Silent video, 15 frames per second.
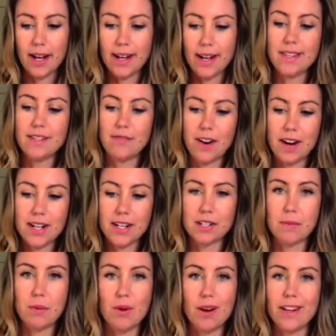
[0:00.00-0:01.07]
It's very
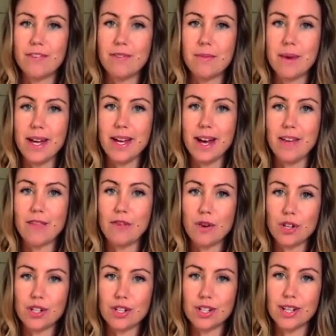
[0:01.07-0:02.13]
disappointing for me.
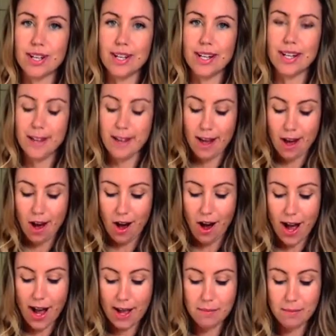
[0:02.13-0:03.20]
Unfortunately,
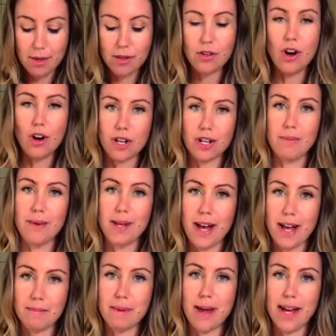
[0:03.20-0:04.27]
I'm not going to be
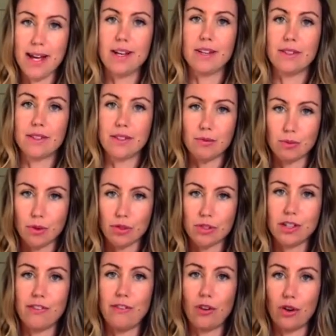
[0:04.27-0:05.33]
able to make the
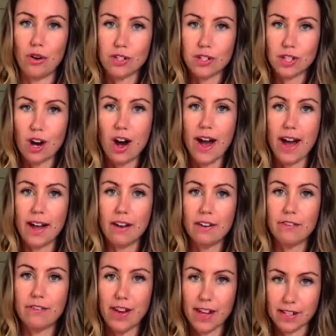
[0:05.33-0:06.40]
Rota 4 Thai
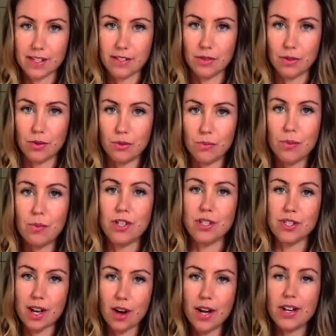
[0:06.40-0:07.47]
Festival, which
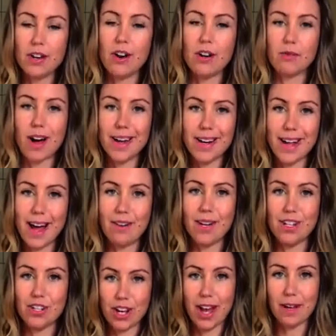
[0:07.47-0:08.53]
is going on right now
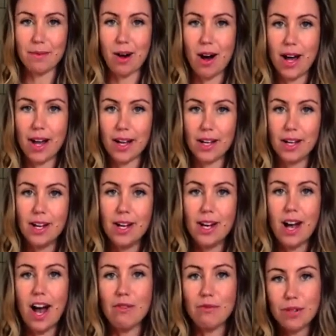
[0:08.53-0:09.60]
in Chiang Mai.
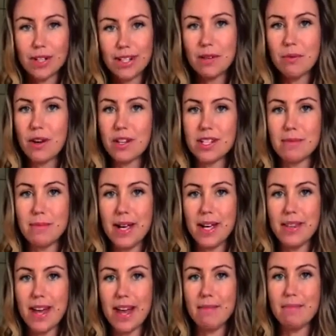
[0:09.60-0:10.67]
I really want to be
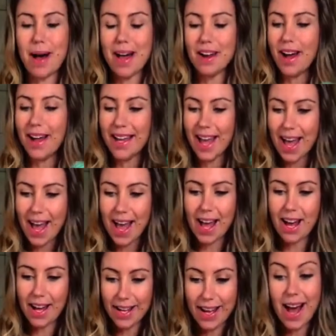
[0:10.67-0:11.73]
there, but I
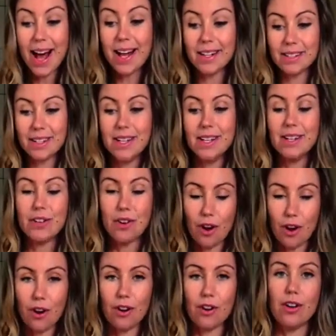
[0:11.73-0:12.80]
can't
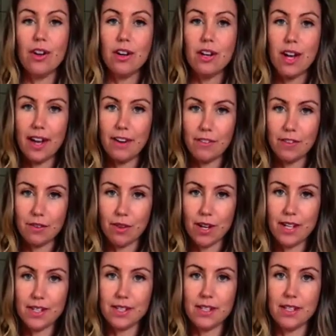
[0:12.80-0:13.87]
go. And for the
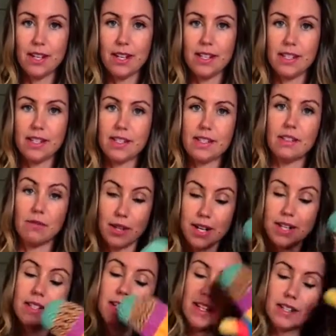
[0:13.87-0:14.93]
reason is
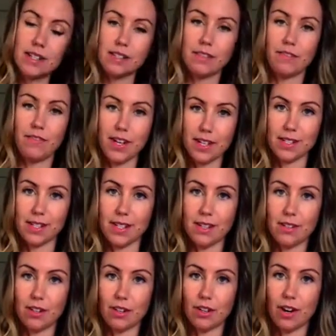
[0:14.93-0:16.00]

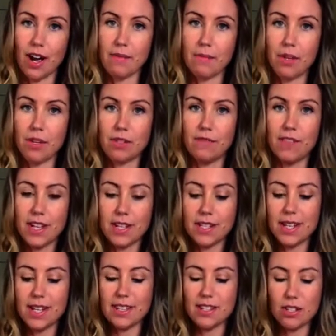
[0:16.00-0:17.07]
Figsy, all right? Because
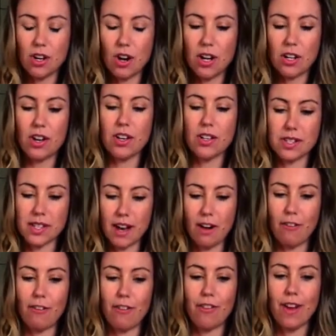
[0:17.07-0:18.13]
Figsy is not
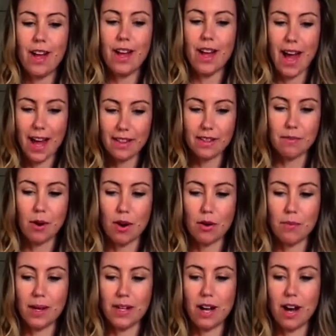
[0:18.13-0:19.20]
herself at the
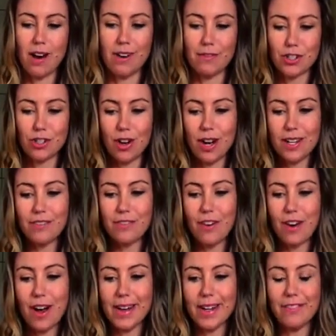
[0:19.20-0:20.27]
moment. And I've tried to
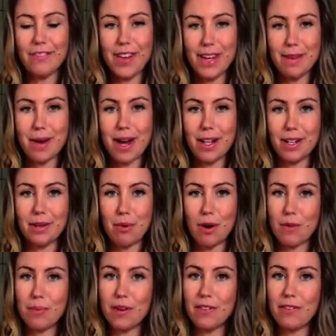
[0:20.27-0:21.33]
find a female, an
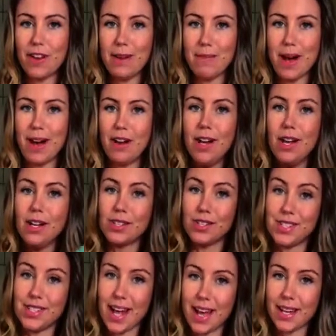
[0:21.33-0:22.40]
appropriate female to
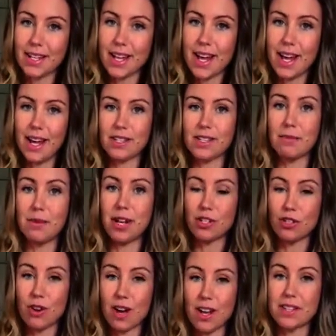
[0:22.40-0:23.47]
stay in the house, someone I
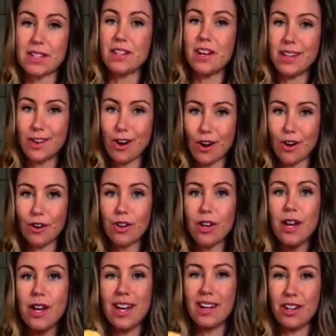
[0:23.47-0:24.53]
trust and I
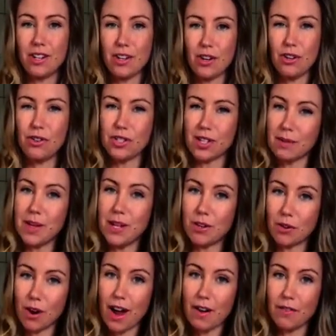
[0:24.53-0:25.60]
know who's going to be
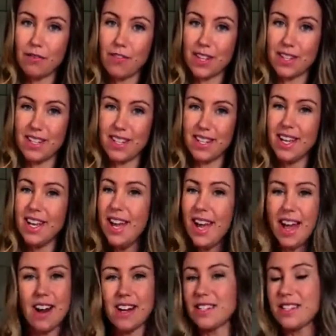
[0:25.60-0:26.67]
all right with Figsy.
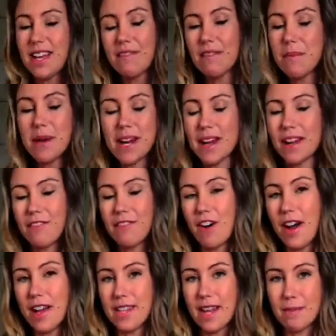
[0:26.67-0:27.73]
And I just haven't been able to
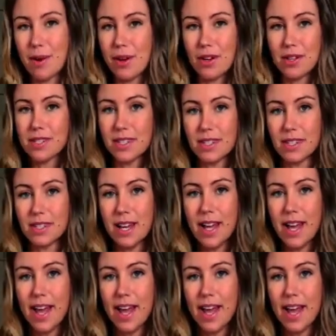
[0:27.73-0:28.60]
find that person.